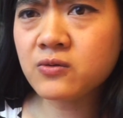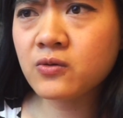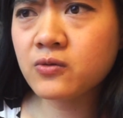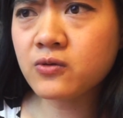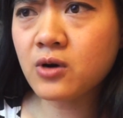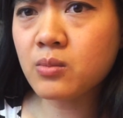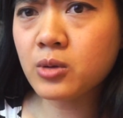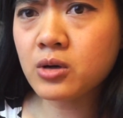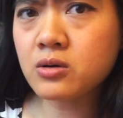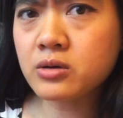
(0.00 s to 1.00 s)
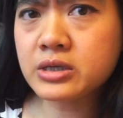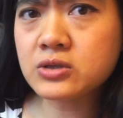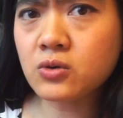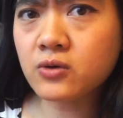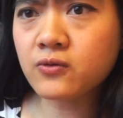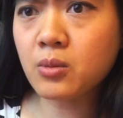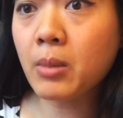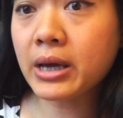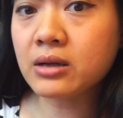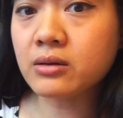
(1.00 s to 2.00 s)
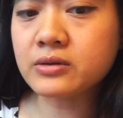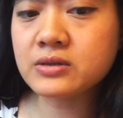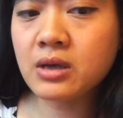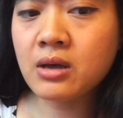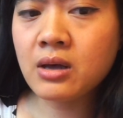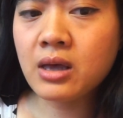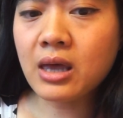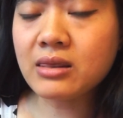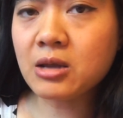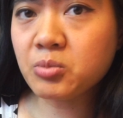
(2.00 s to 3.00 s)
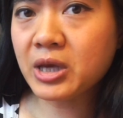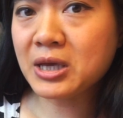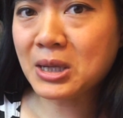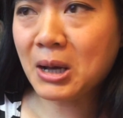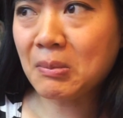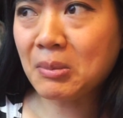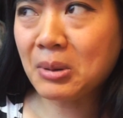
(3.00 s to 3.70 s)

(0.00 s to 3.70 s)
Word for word: from Curry's or from Michael's and then pick it up.